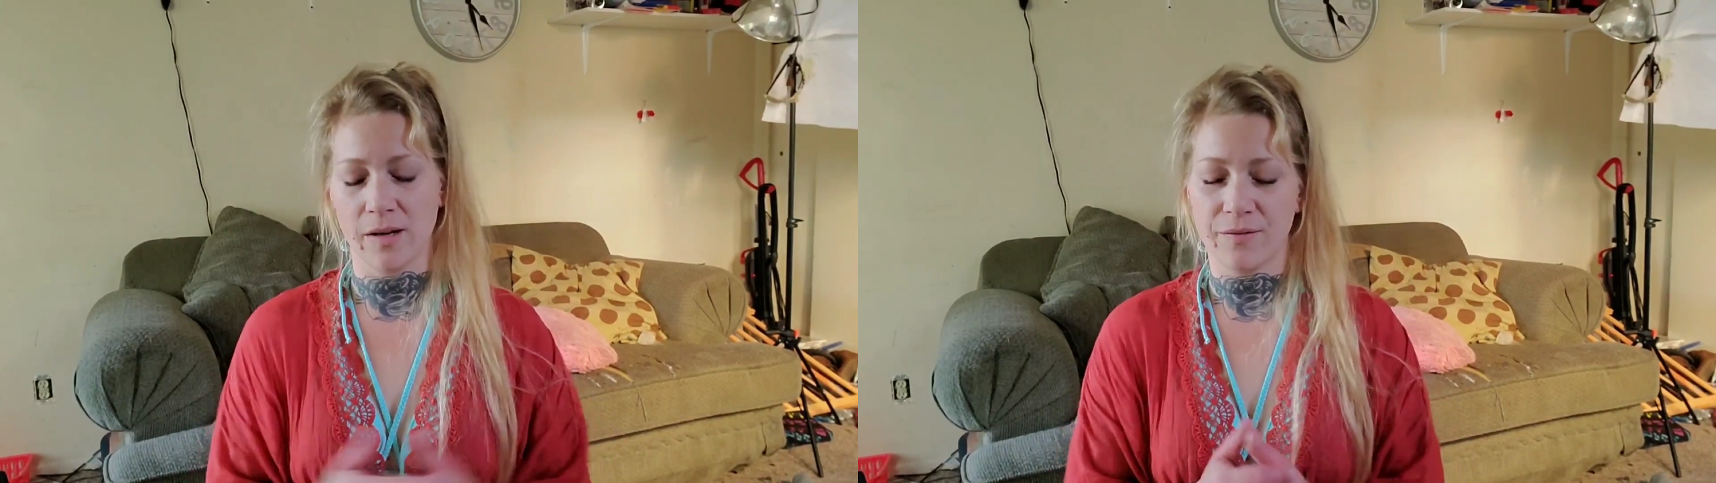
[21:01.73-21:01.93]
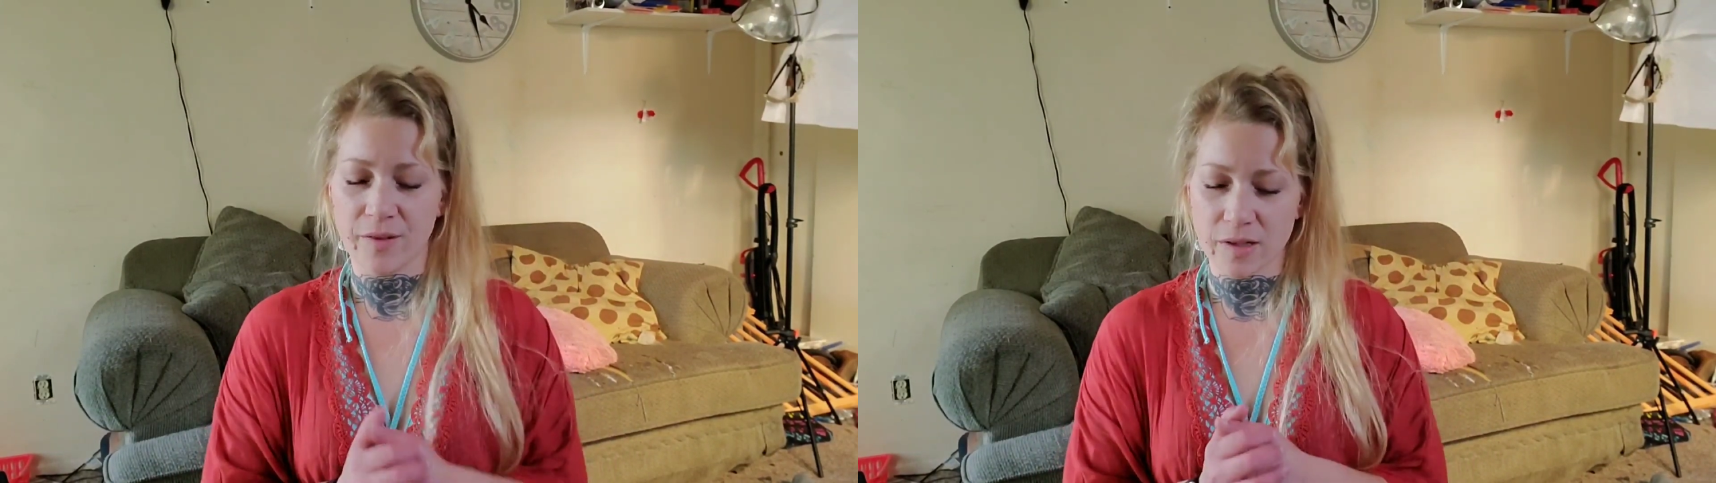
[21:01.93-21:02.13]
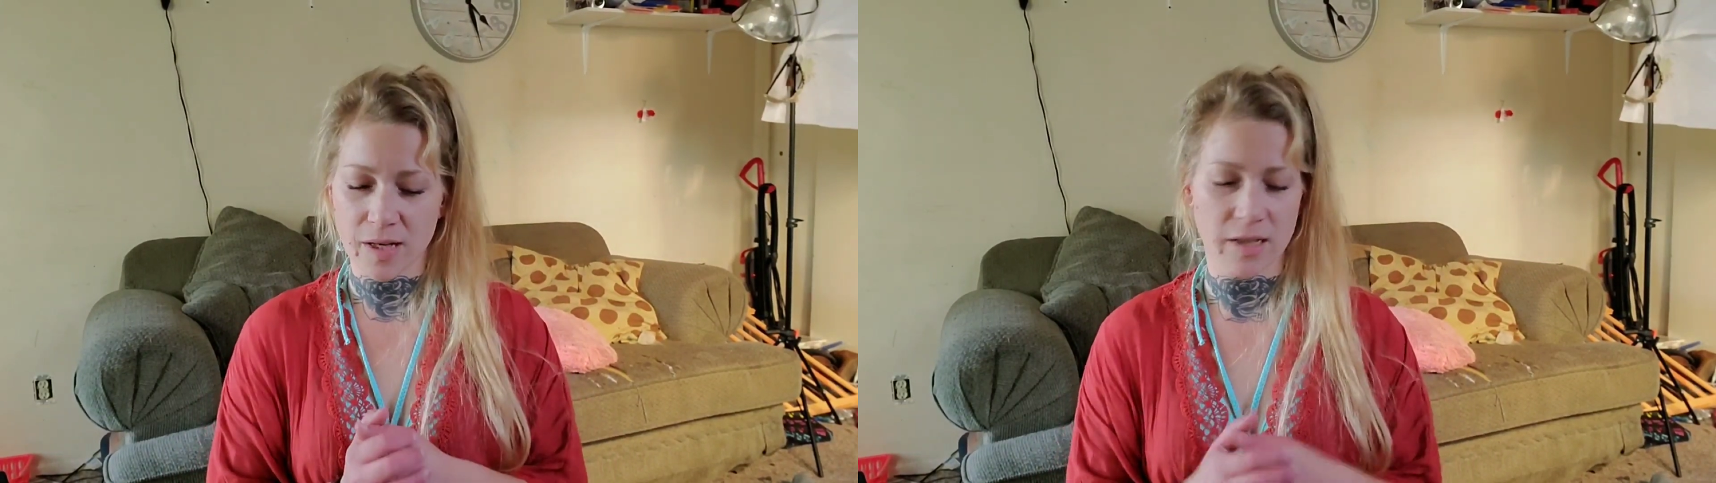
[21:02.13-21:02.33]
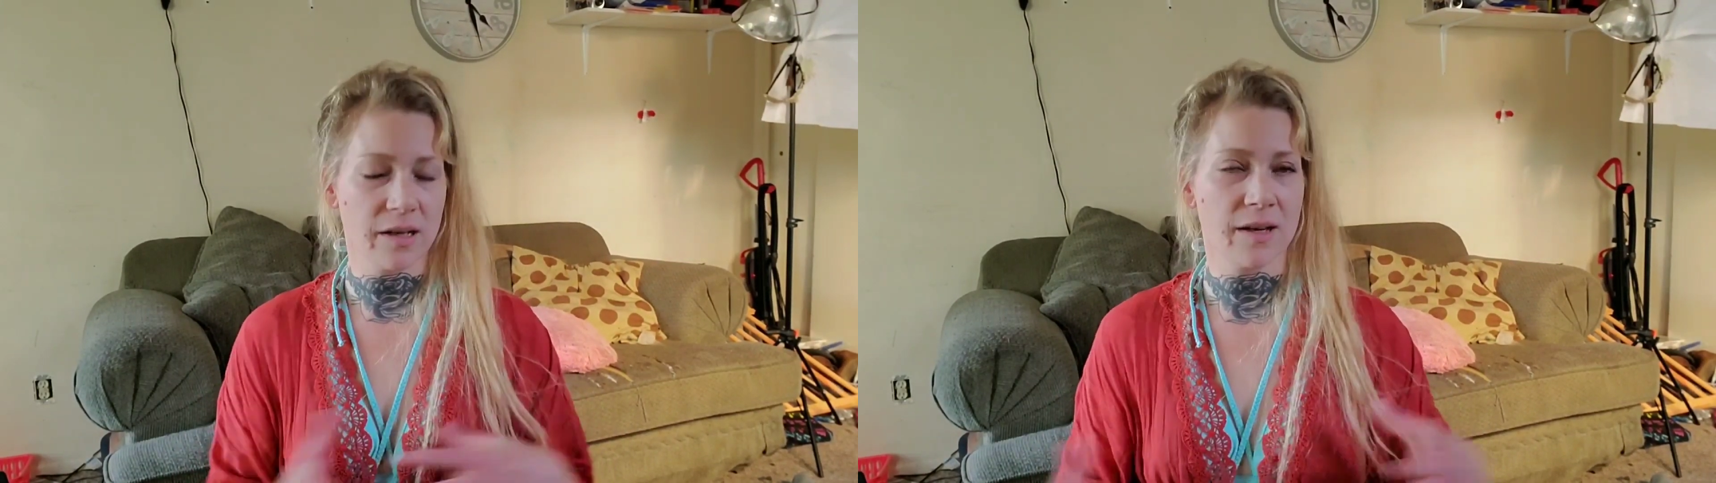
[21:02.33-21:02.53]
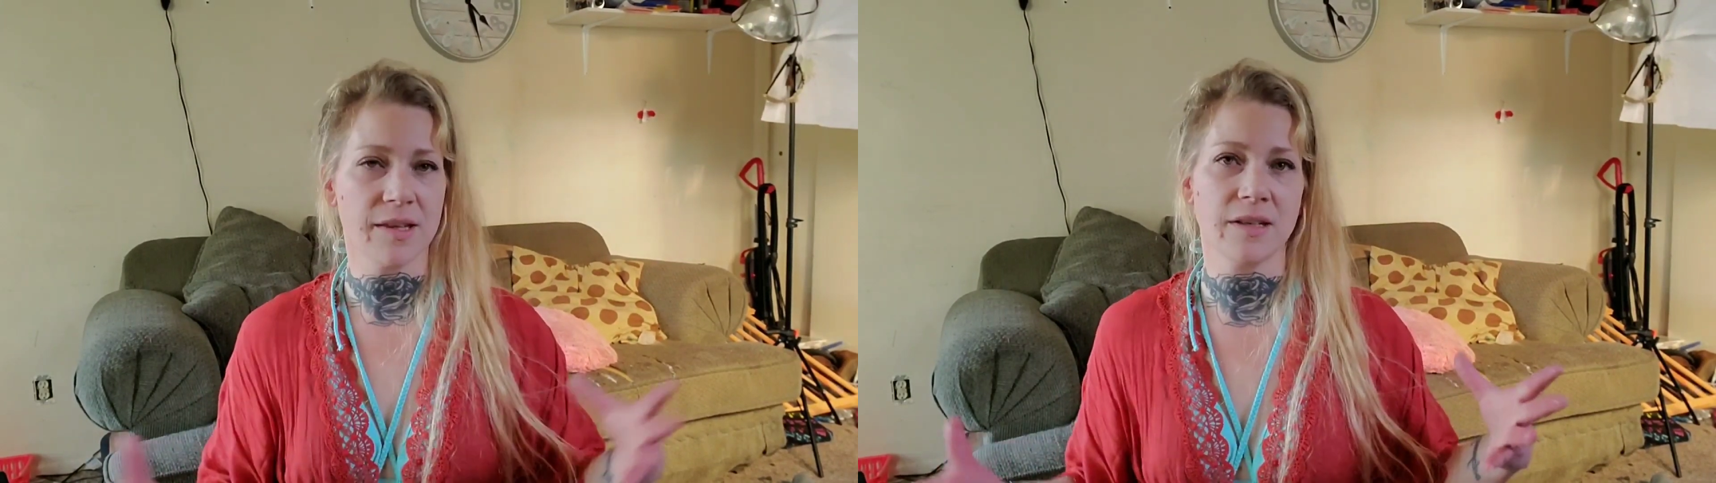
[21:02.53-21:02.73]
It feels like
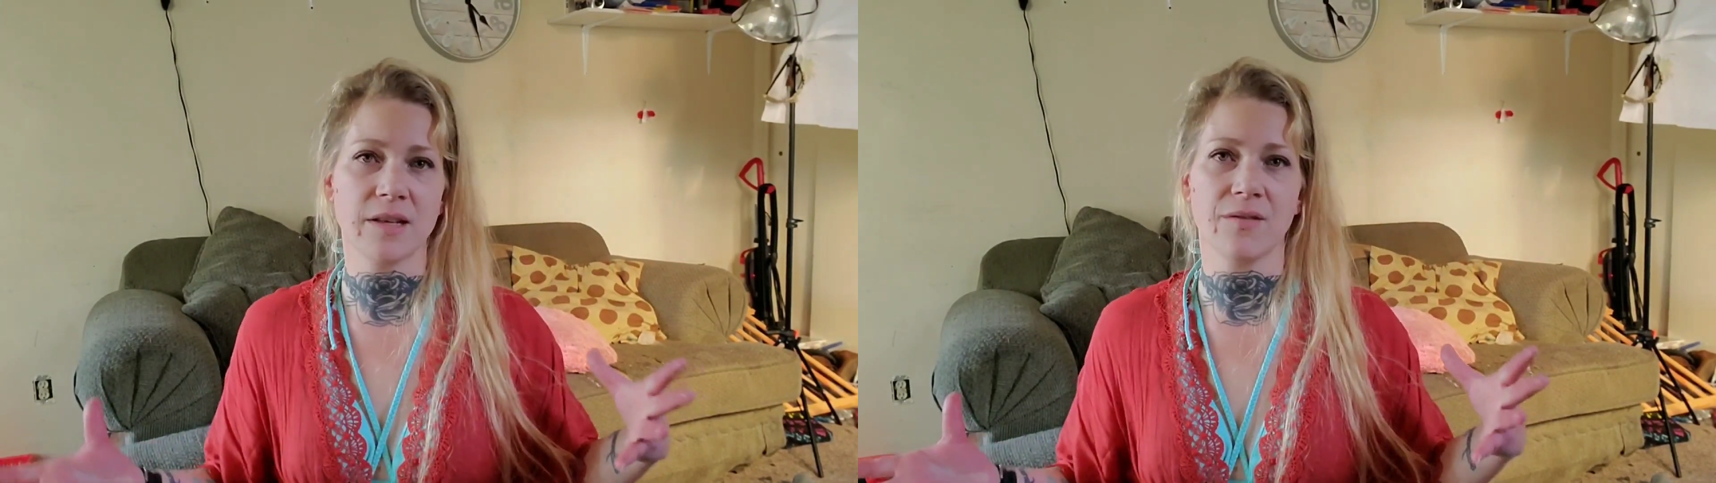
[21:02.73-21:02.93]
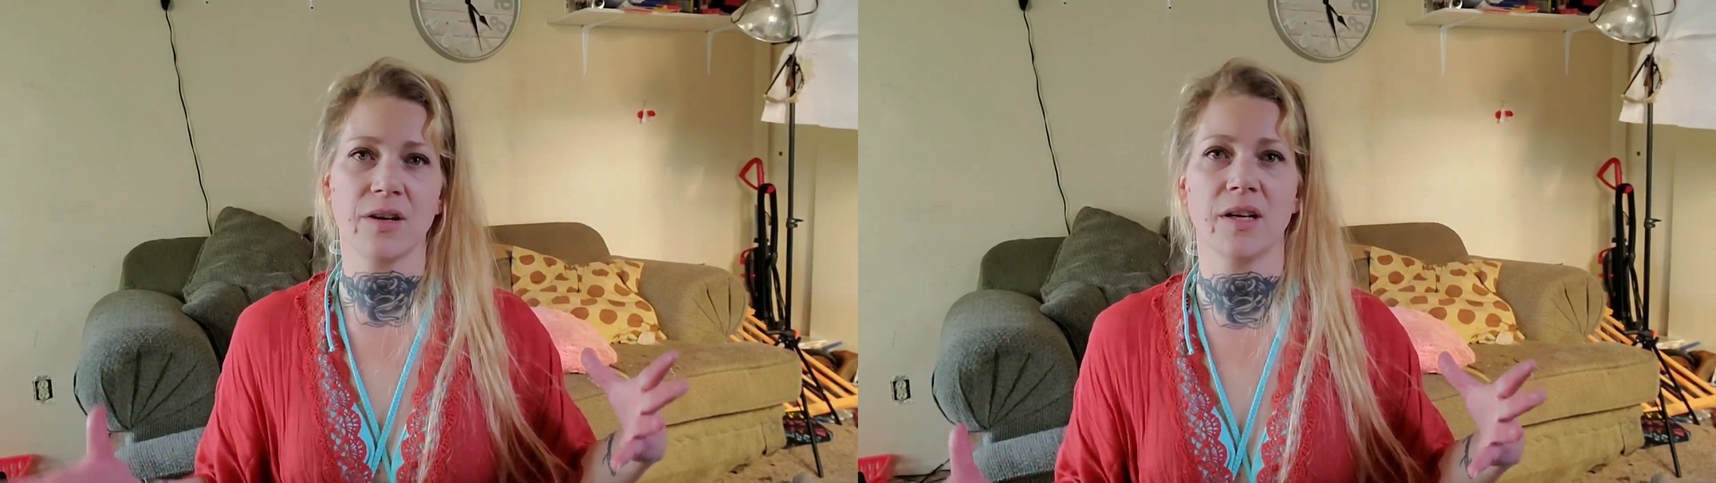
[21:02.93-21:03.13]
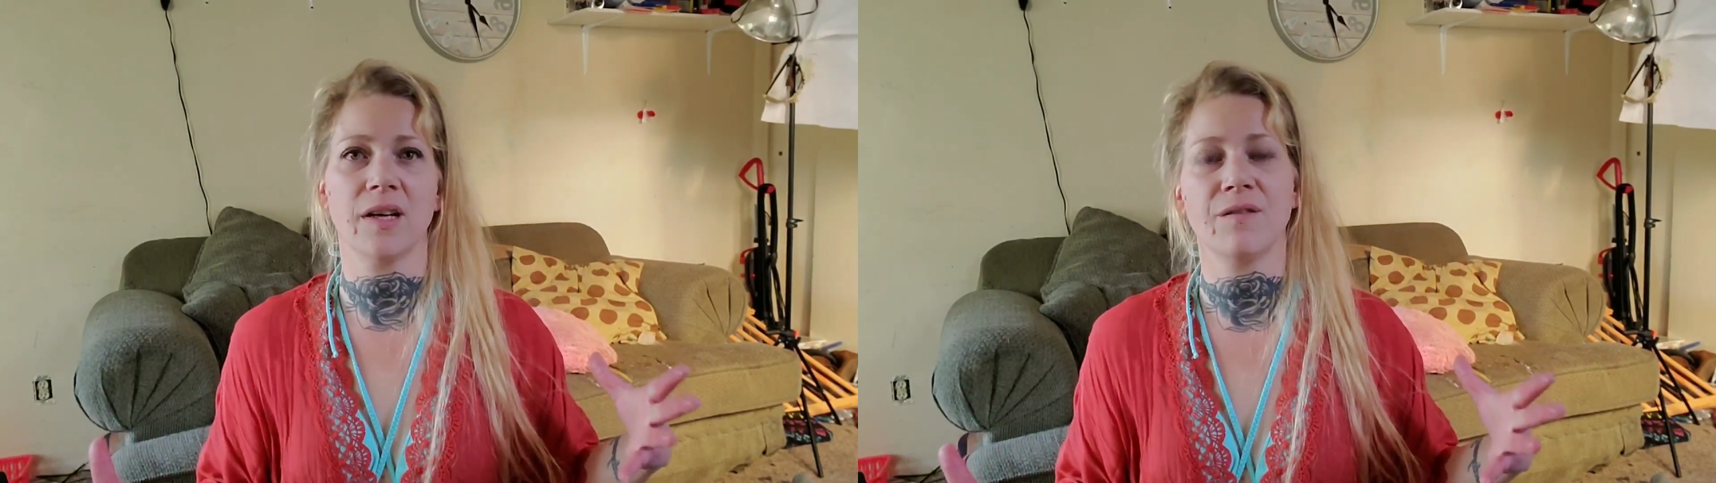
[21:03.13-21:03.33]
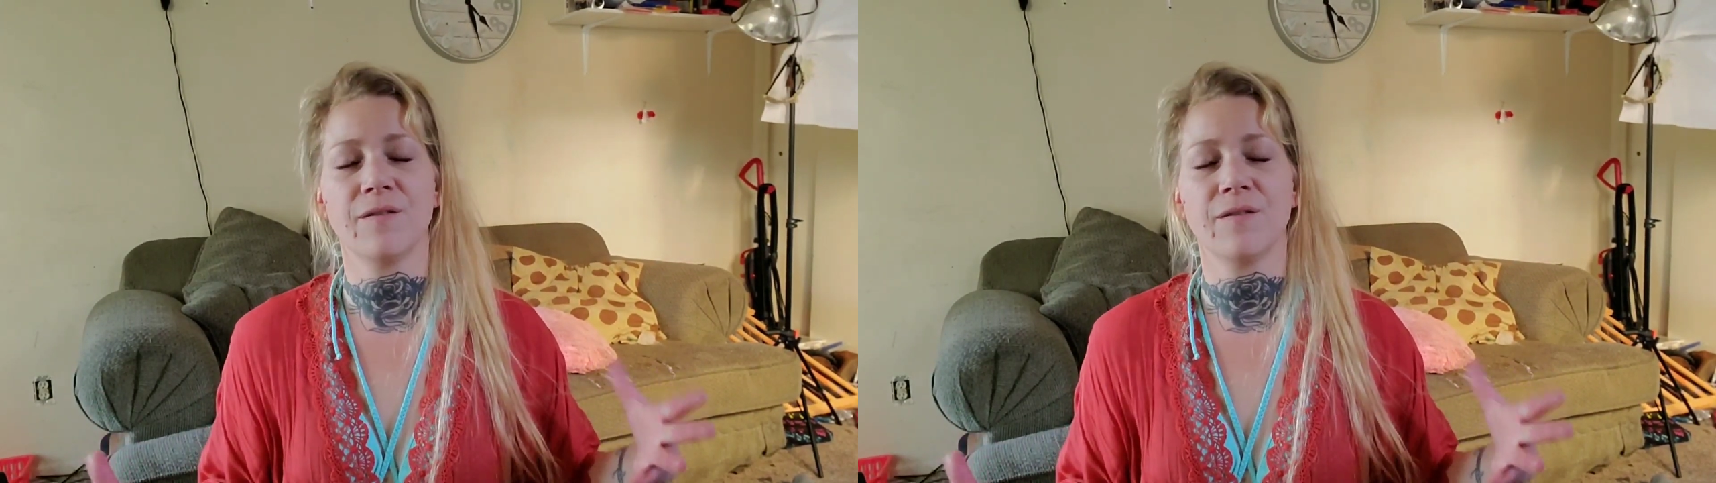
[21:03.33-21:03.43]
nothing's ever going to get